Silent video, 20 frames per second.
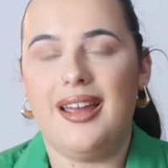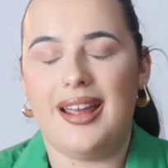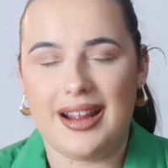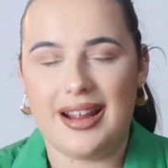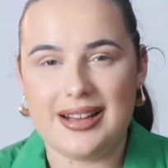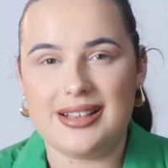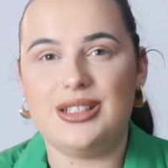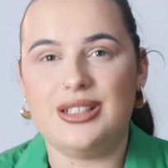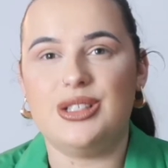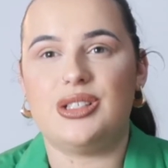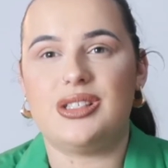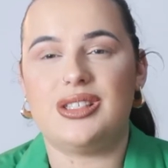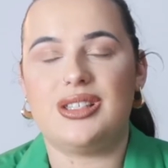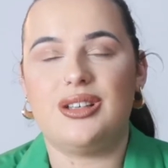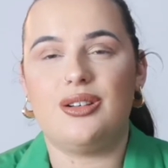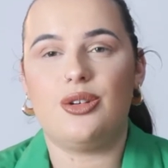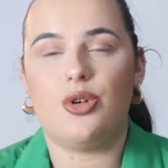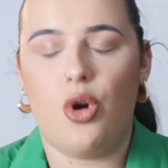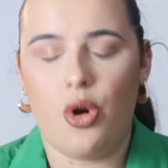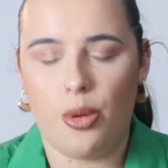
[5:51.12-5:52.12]
it is
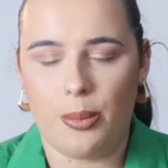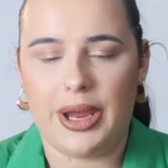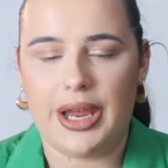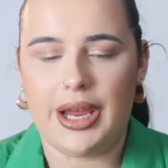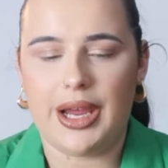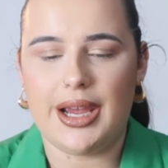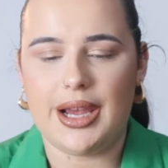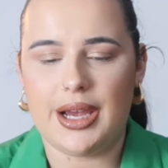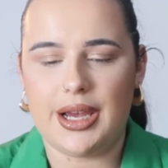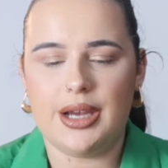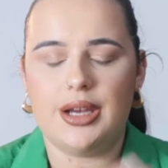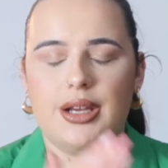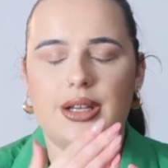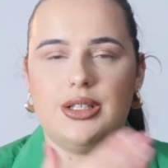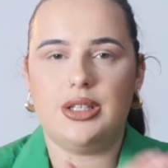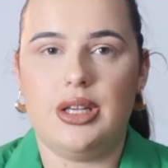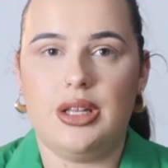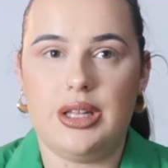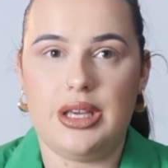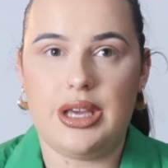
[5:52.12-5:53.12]
coming
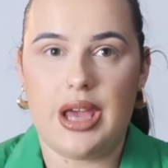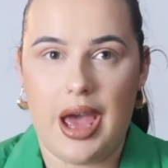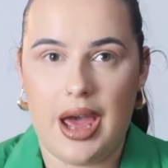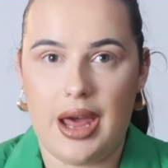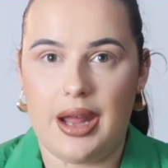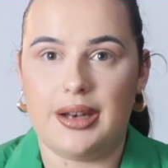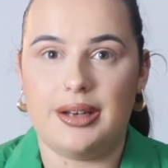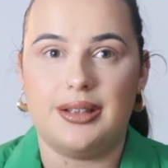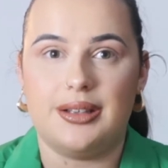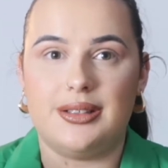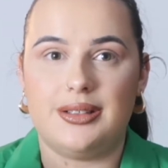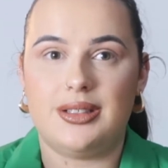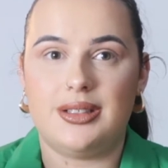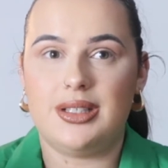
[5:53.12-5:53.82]
to the end.